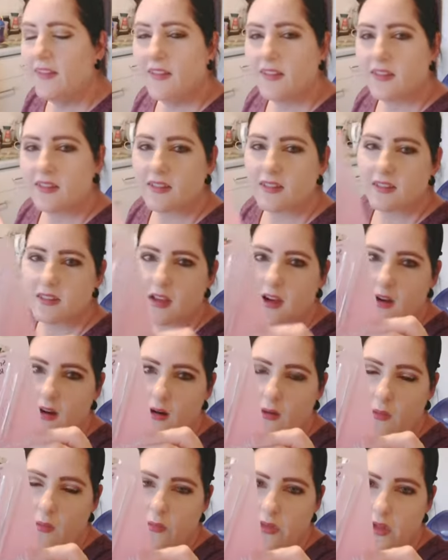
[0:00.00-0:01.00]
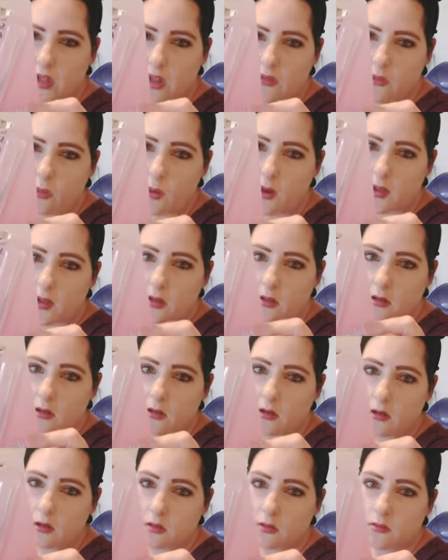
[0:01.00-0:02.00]
So the giveaway
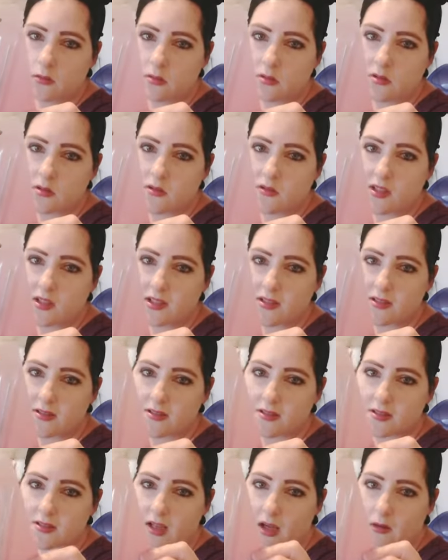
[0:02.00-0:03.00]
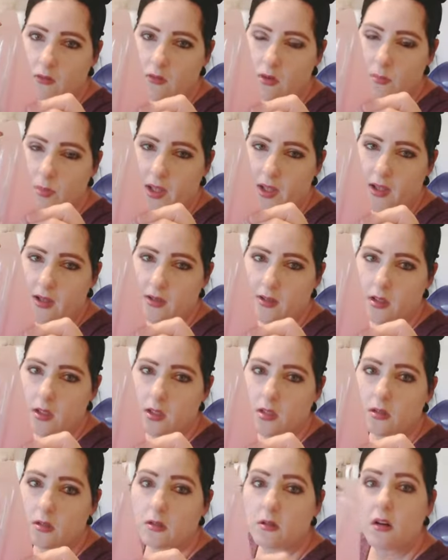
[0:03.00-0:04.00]
includes this snag repair
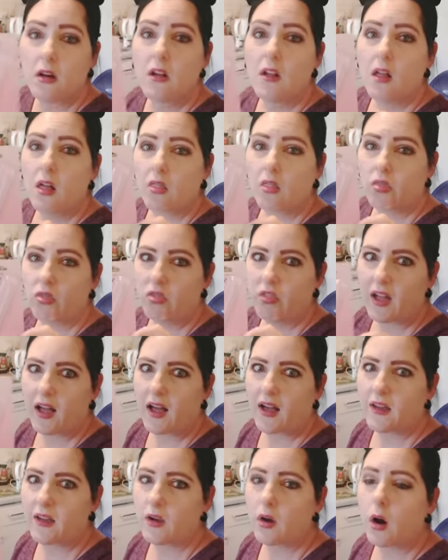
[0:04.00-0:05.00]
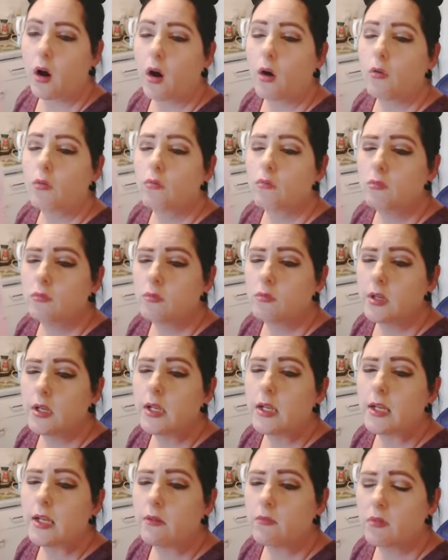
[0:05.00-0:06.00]
needle. They are
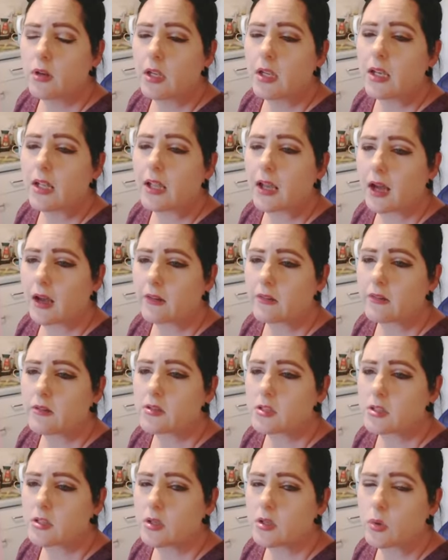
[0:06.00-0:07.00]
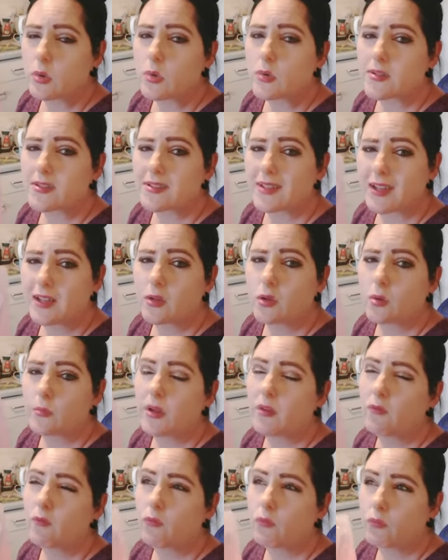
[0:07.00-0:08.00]
really, really handy to use.
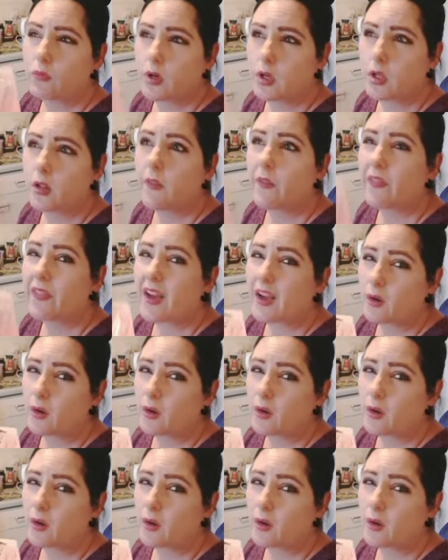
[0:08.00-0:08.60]
They